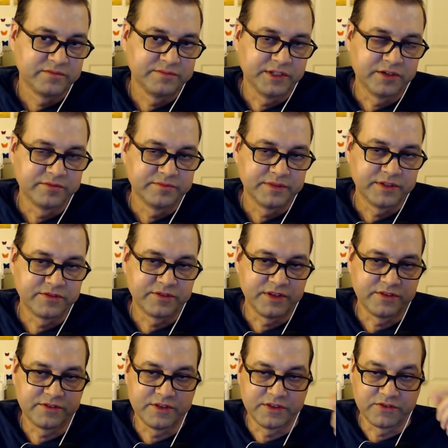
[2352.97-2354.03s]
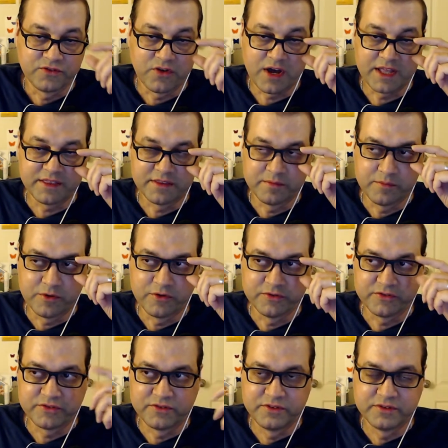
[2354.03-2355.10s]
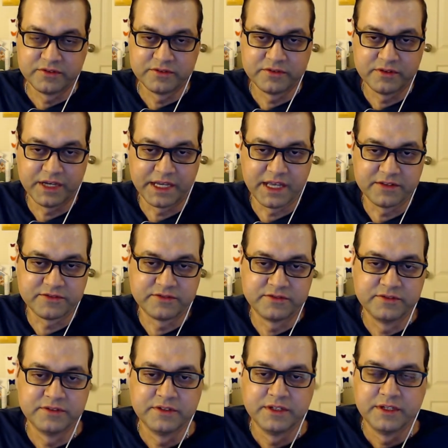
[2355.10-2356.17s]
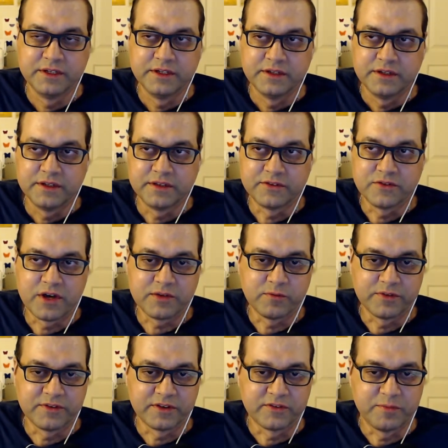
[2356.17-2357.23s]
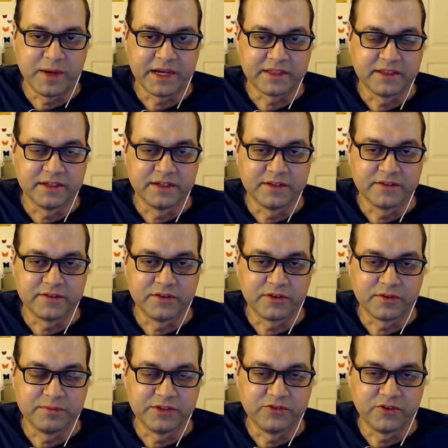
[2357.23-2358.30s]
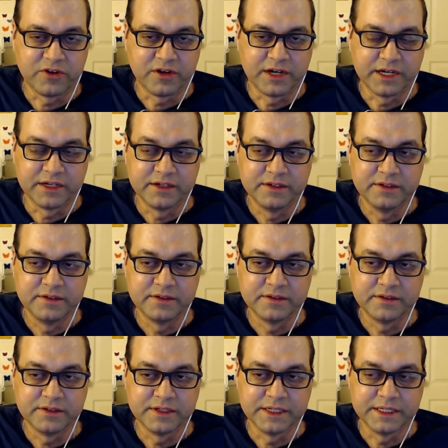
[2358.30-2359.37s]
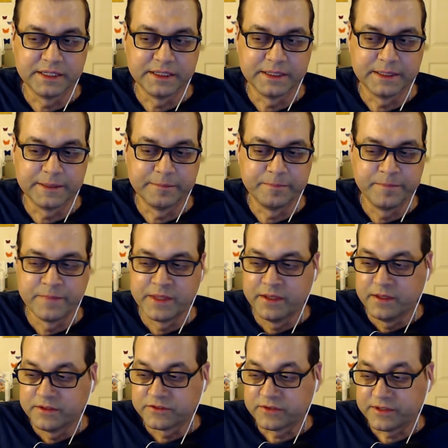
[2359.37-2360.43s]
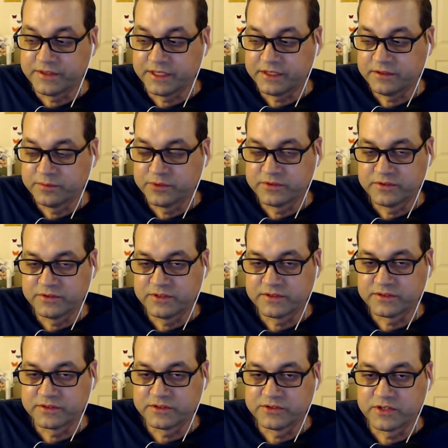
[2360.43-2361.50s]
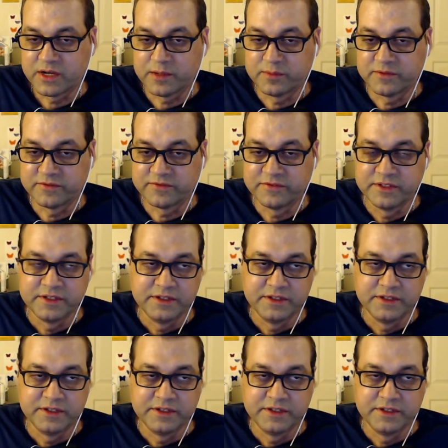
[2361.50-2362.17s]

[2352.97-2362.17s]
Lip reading: it's not the most, I guess, it's not what's expected. And so it can be jarring. And so I think Ubuntu does a good job of